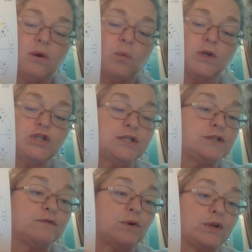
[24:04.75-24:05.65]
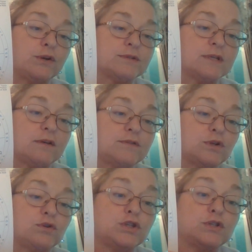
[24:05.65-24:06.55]
What she's devoting herself
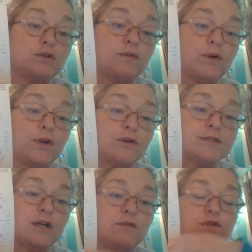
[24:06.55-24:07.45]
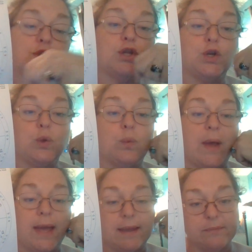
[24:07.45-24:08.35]
to, she's devoting herself to the new
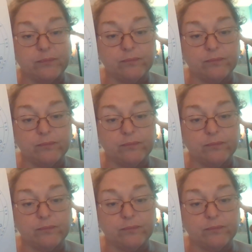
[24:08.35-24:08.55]
way,